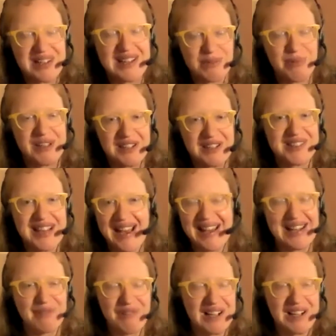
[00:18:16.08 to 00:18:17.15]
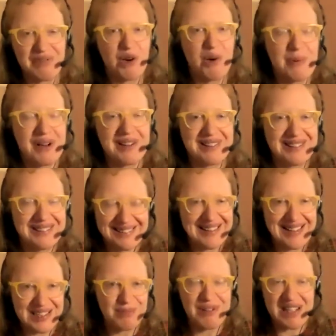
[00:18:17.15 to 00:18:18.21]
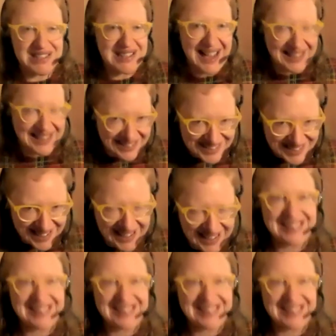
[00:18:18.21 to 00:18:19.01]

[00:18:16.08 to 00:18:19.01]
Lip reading: when they're sad and what a robot is when it's acting sad.